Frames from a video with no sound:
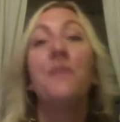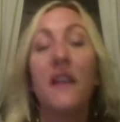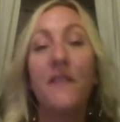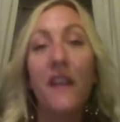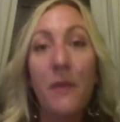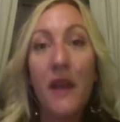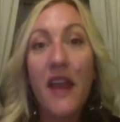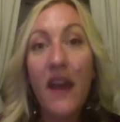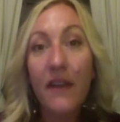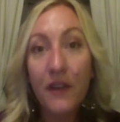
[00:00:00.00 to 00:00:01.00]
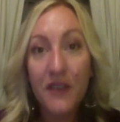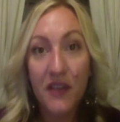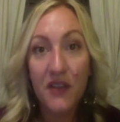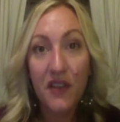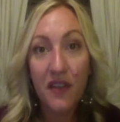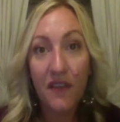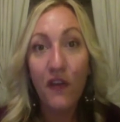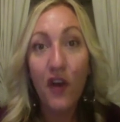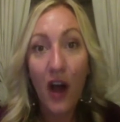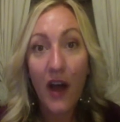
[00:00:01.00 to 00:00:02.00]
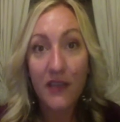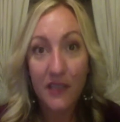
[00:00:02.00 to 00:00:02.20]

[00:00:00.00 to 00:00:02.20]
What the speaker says: If anybody ever tells you that they forgot